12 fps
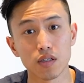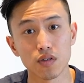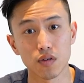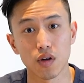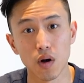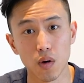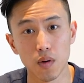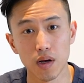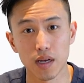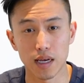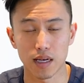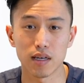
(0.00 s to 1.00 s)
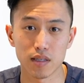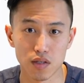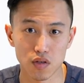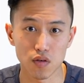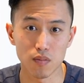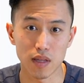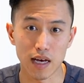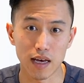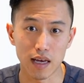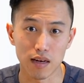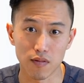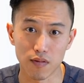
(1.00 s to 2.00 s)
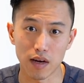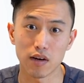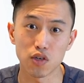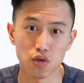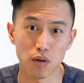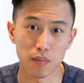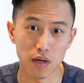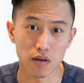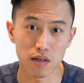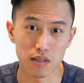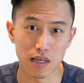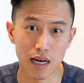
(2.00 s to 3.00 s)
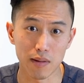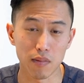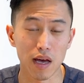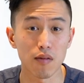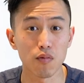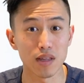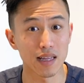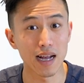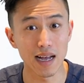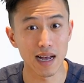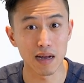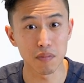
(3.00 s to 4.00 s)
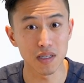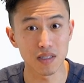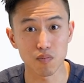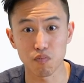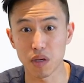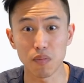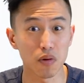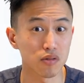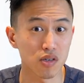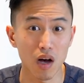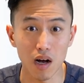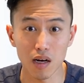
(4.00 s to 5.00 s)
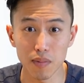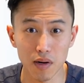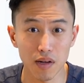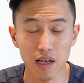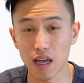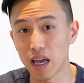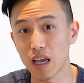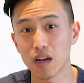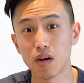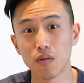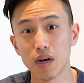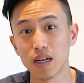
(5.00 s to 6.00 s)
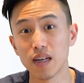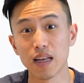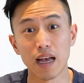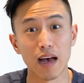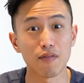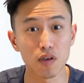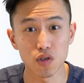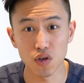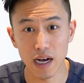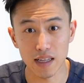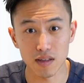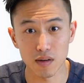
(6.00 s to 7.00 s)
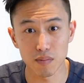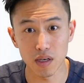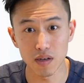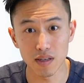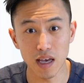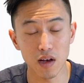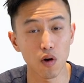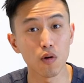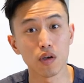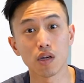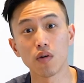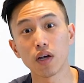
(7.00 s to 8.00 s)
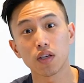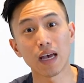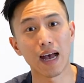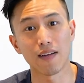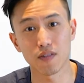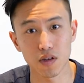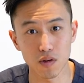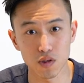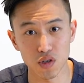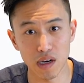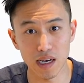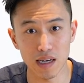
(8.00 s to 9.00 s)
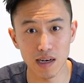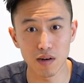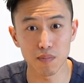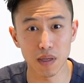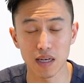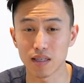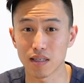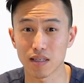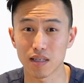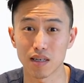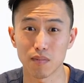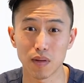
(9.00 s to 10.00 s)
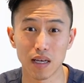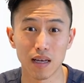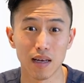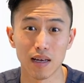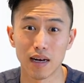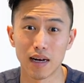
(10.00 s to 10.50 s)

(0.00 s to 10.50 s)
to go and consume that in a very short period of time. And when that happens, people talk about it. Hey, you know what? Have you tried their meal yet? Oh, you know what? You have to go try it out because it's gonna be